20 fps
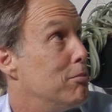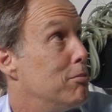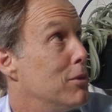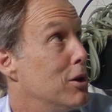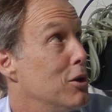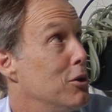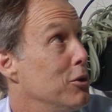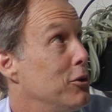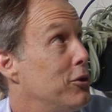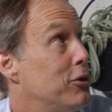
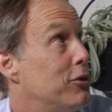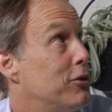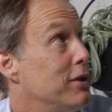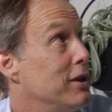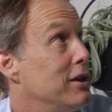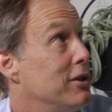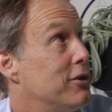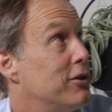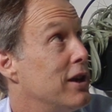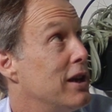most
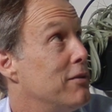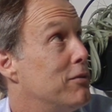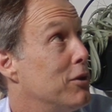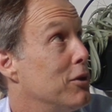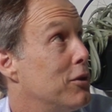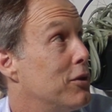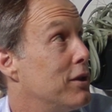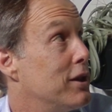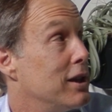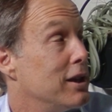
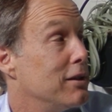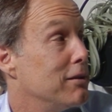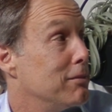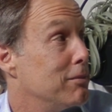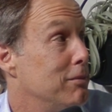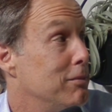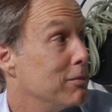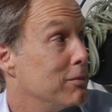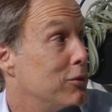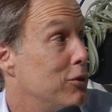insightful thing
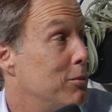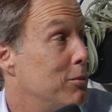for